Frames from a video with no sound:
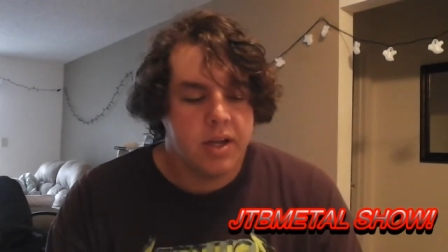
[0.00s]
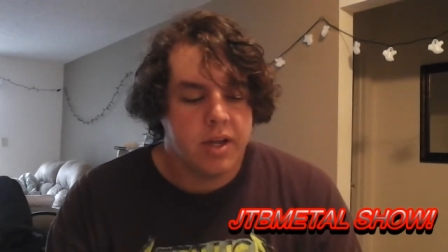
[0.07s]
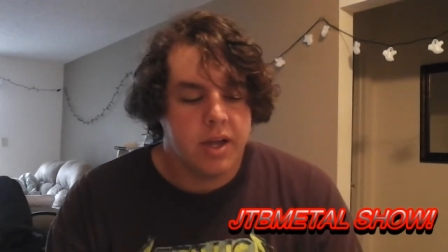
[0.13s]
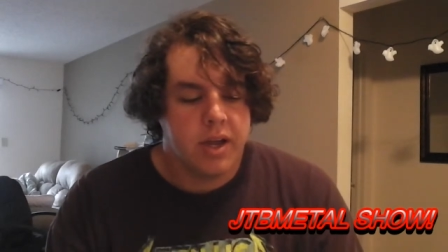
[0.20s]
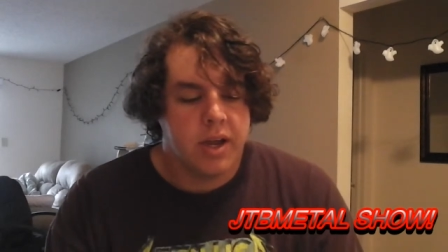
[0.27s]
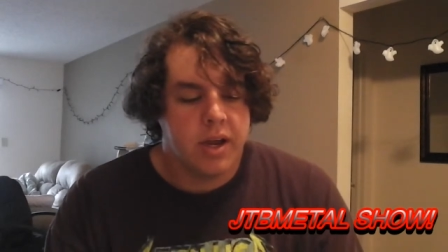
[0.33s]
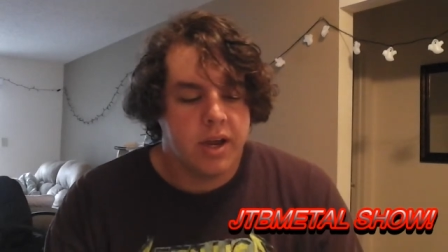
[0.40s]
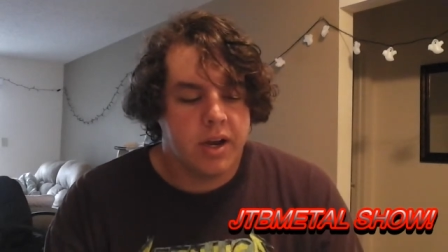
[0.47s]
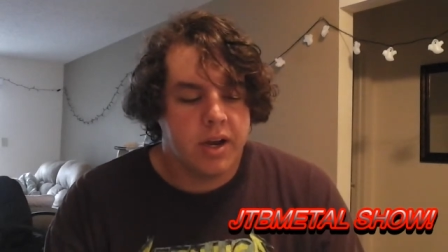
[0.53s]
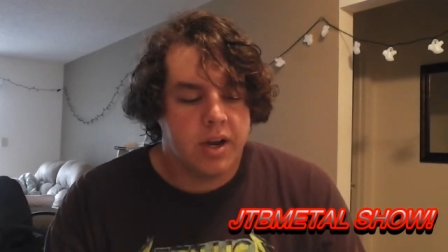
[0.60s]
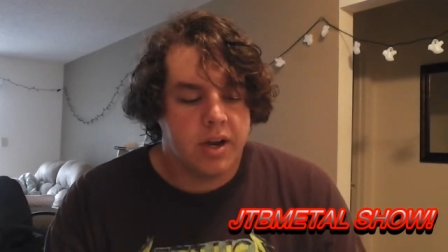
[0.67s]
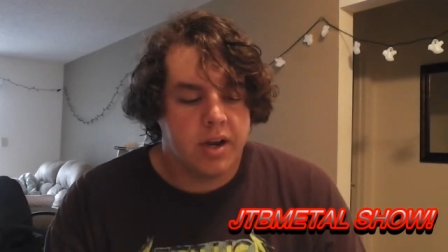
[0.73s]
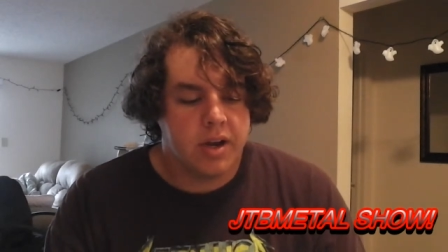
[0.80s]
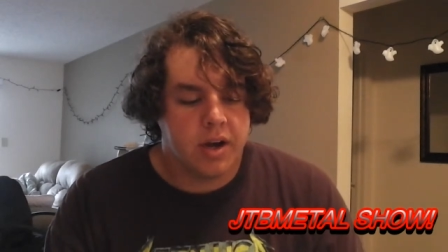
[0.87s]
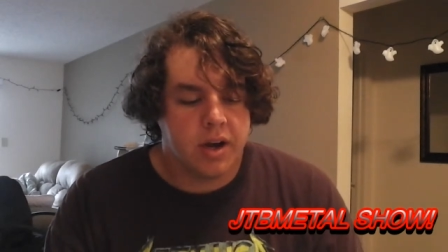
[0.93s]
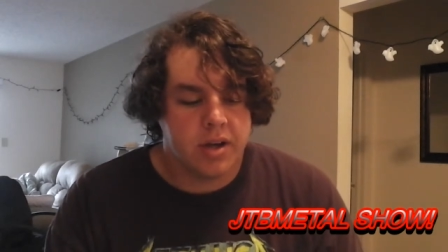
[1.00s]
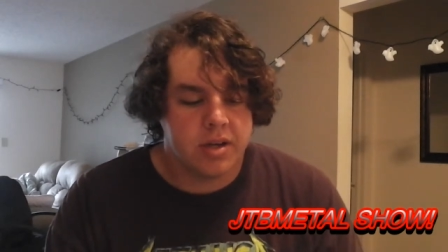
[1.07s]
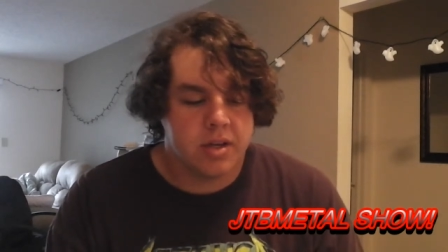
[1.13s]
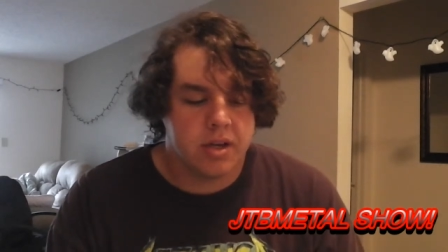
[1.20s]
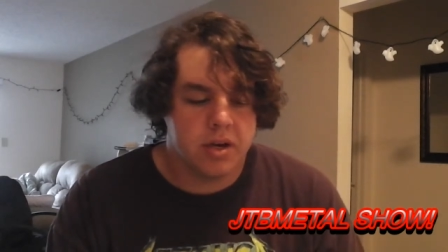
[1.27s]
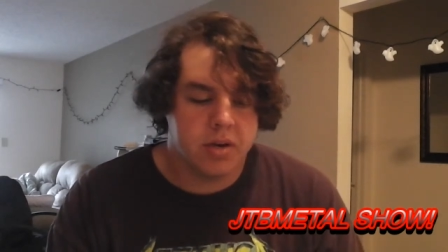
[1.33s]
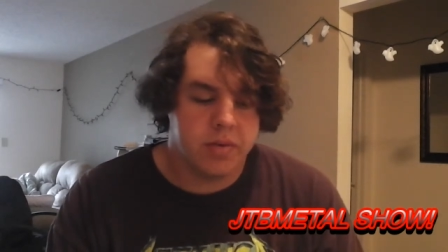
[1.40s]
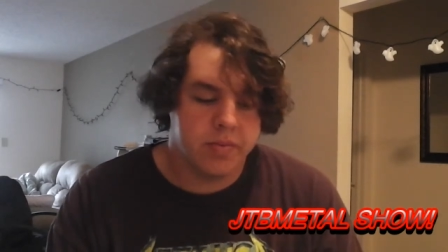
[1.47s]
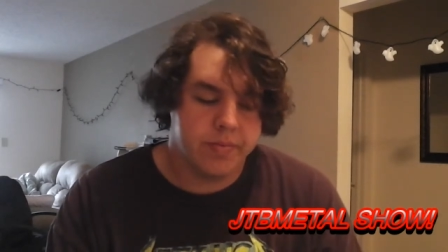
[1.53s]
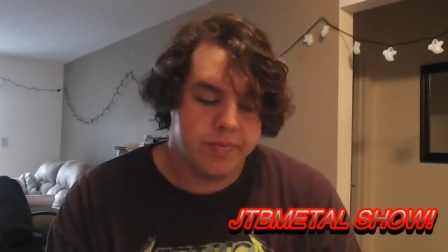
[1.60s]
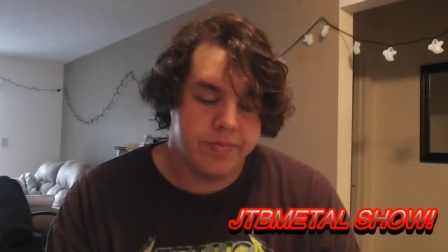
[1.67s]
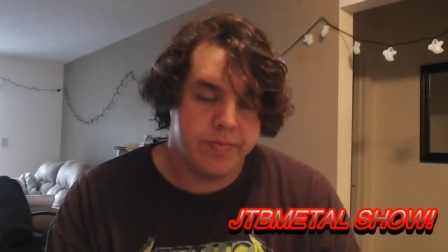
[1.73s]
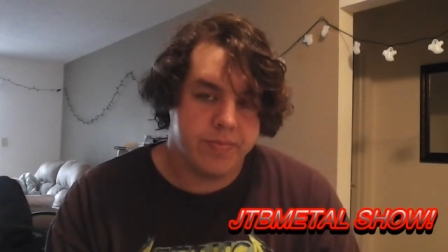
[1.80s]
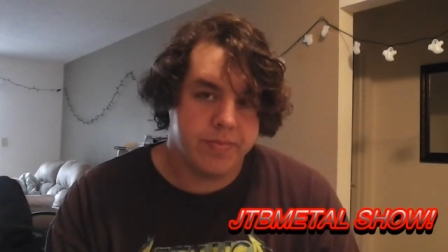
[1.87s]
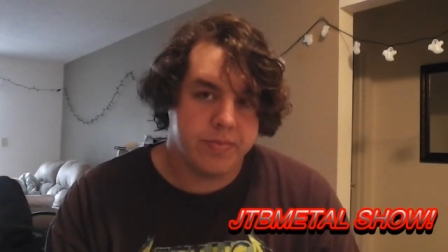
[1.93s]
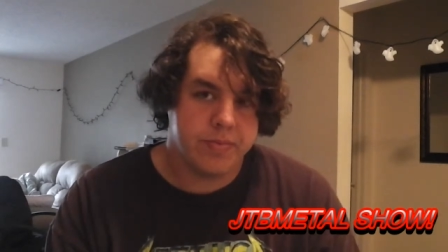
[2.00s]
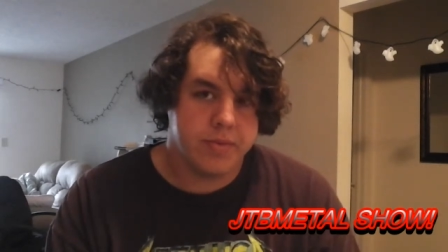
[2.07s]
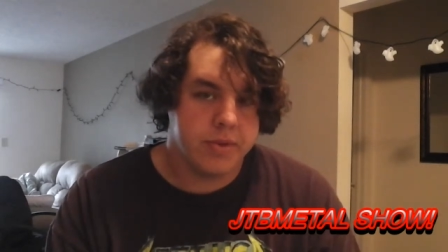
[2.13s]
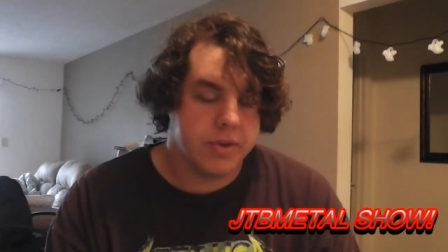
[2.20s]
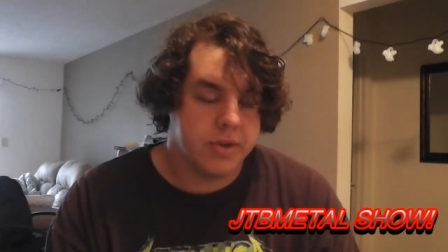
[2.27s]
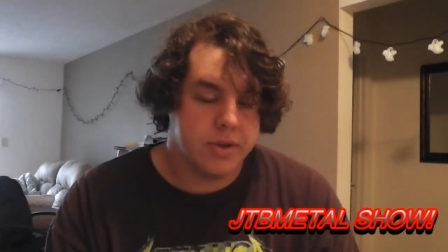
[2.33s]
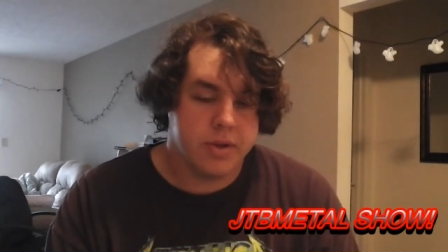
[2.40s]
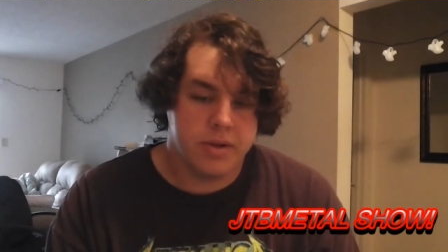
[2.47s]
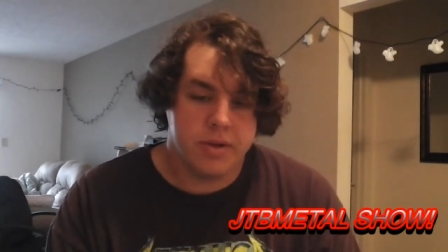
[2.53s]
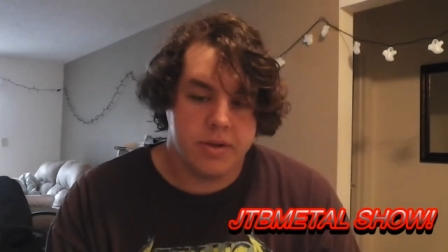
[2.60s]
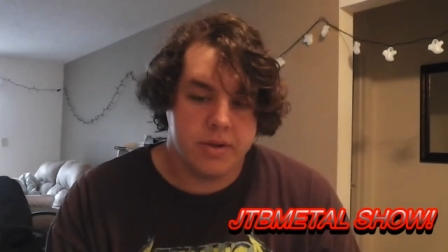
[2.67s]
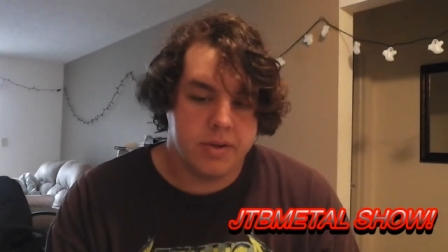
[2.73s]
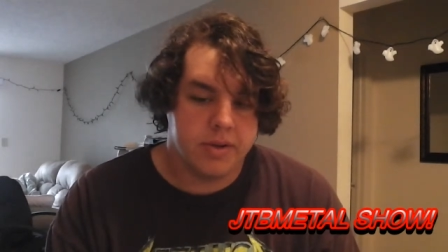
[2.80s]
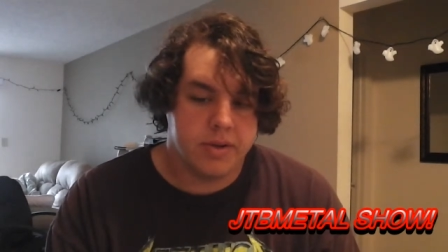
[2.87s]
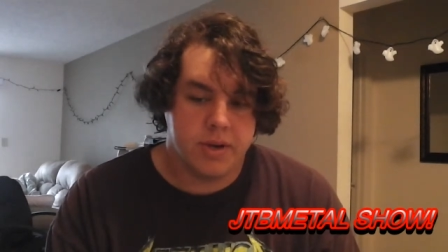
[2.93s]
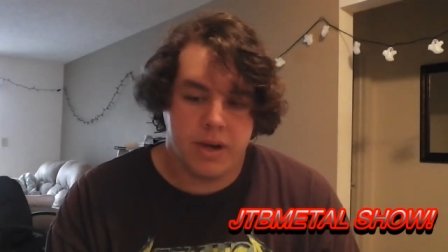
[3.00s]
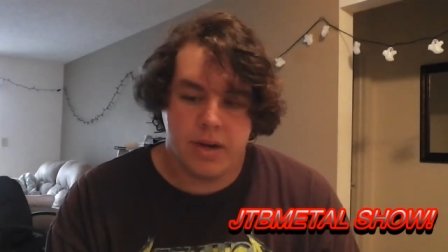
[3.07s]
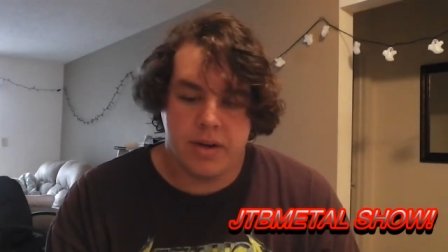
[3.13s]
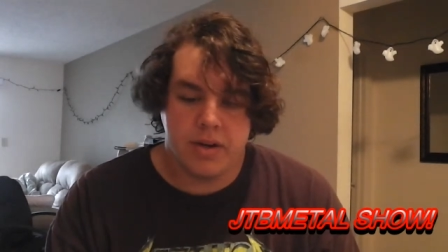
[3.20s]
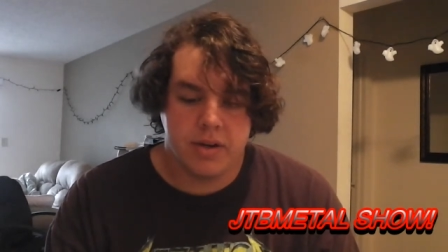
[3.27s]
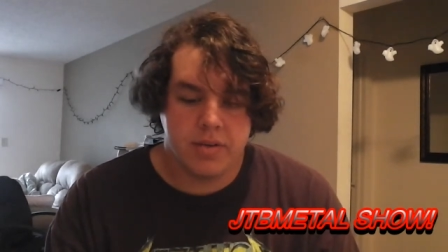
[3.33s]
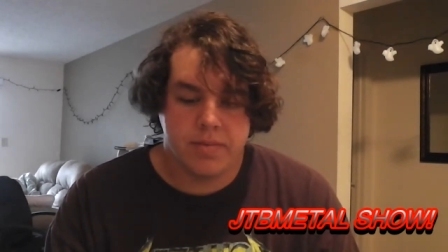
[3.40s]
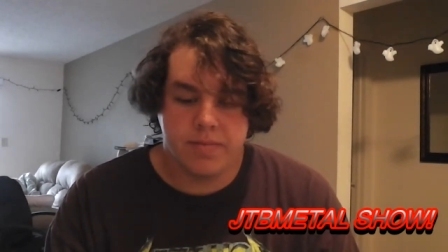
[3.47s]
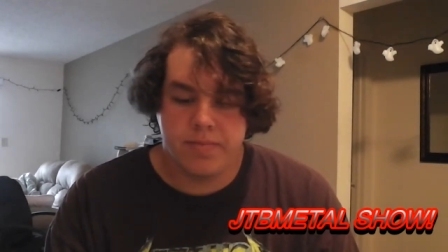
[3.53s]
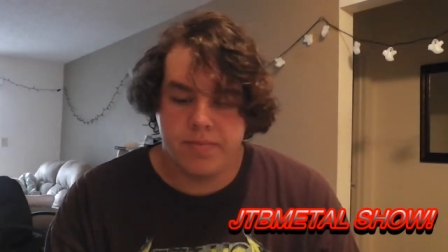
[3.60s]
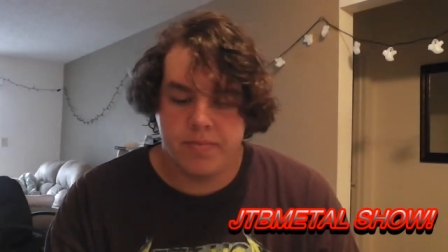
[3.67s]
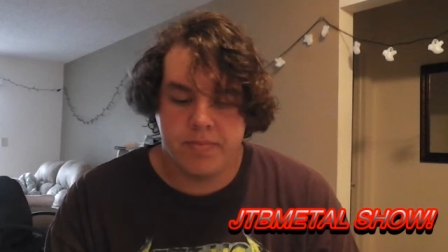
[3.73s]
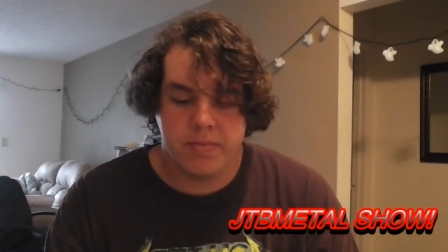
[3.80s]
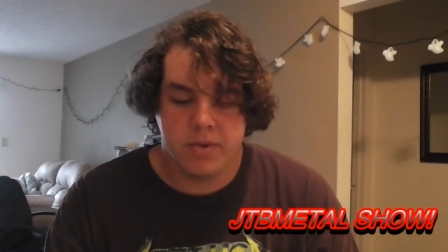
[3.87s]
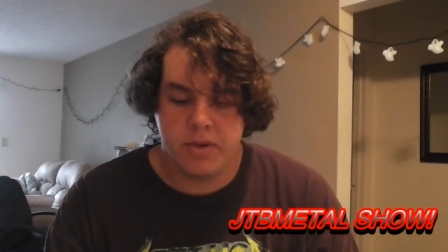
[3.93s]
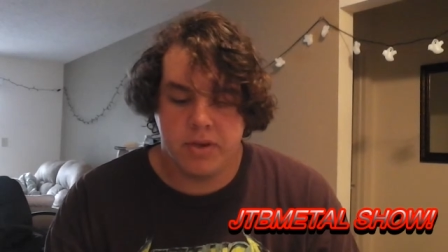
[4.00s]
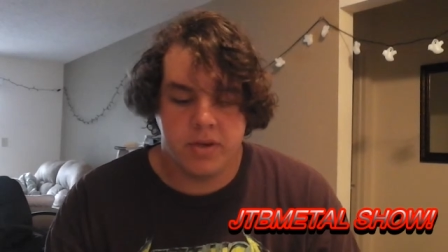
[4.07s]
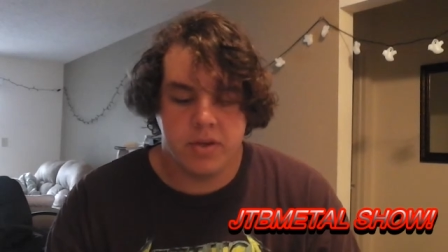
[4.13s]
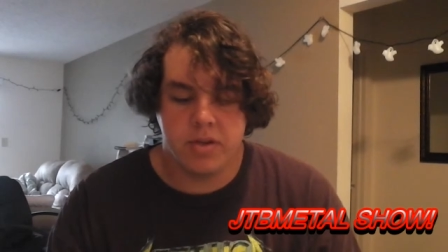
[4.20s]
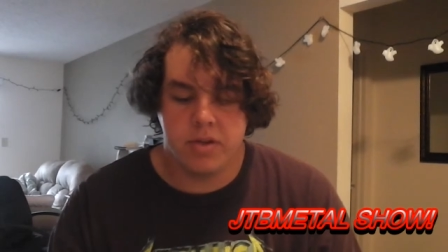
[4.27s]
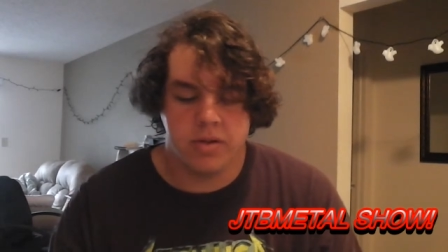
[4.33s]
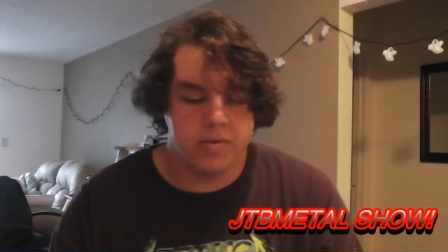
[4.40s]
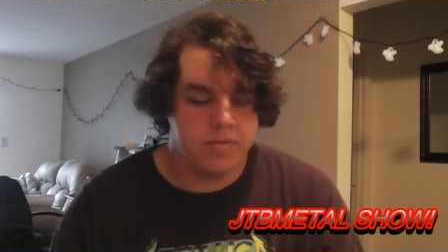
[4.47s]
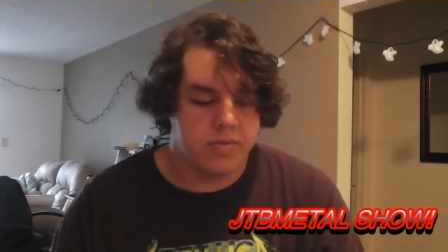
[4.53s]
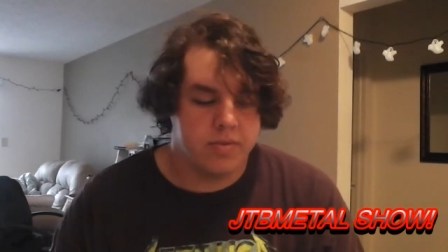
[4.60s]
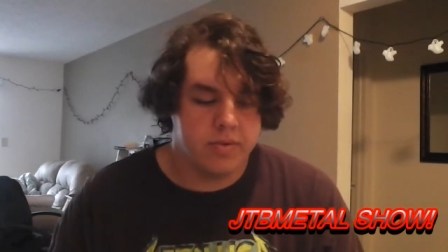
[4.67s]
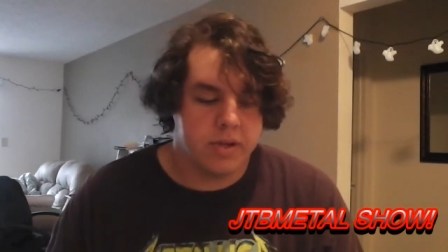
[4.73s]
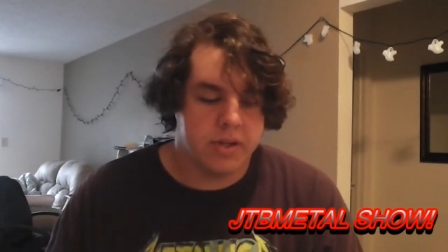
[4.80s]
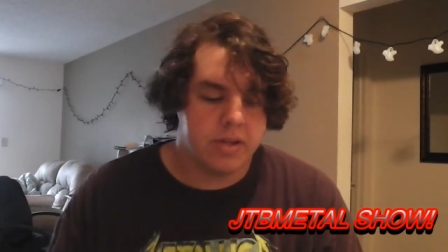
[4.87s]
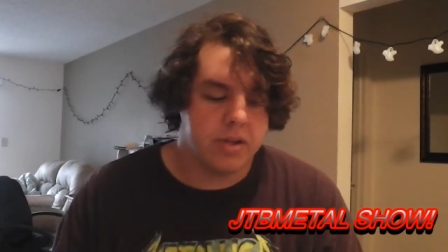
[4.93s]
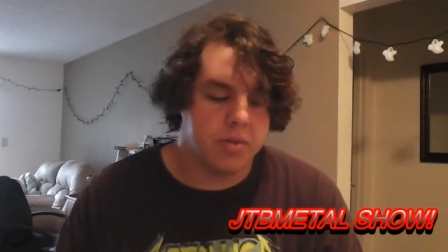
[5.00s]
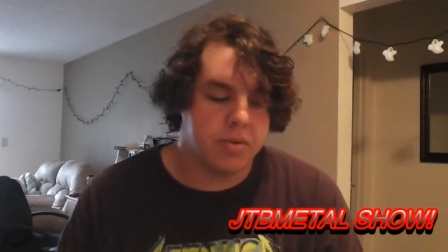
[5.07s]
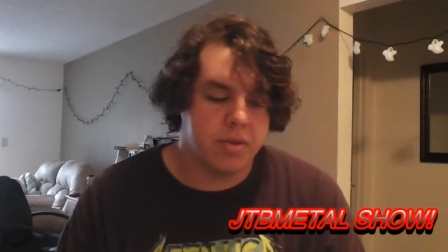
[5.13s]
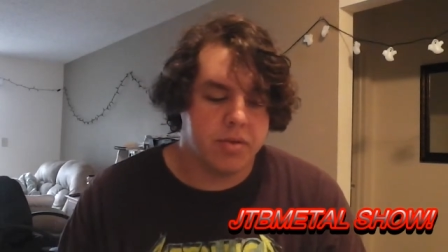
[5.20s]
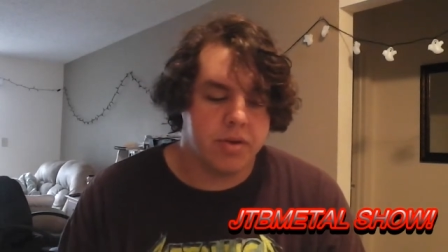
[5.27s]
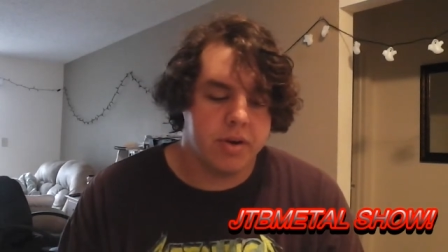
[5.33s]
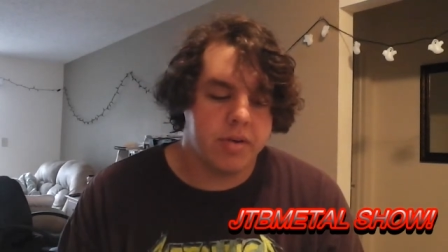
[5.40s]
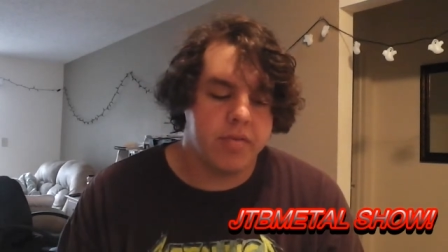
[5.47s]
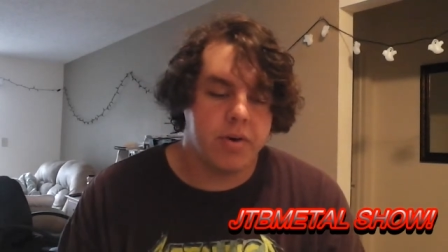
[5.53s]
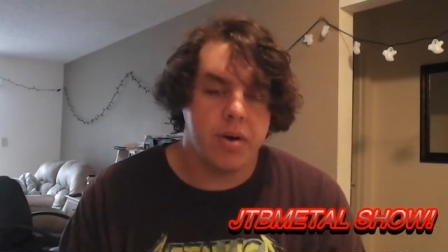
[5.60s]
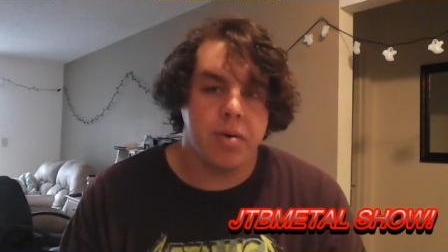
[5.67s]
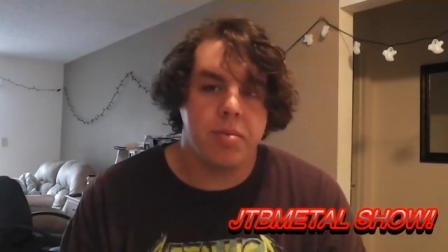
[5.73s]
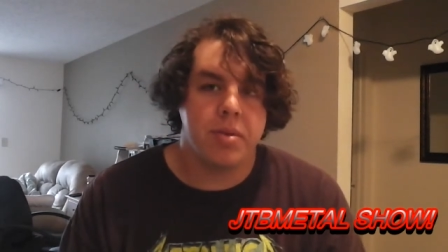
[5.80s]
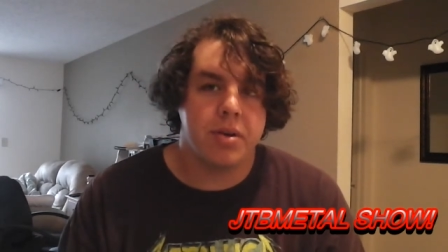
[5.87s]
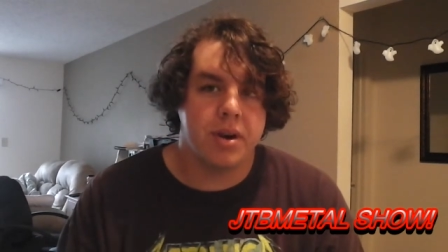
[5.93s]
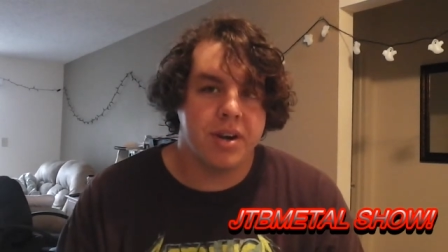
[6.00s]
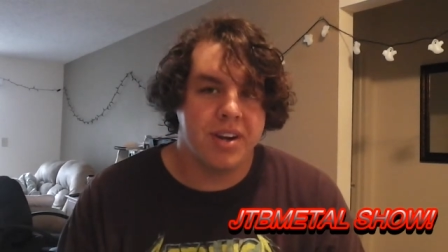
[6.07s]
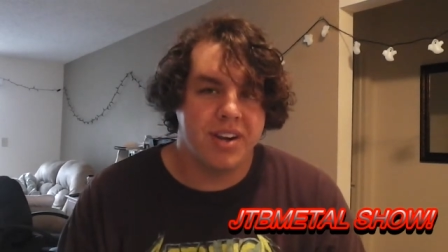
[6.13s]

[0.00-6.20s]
And uh, also, I don't know, just just that's number three. Volume three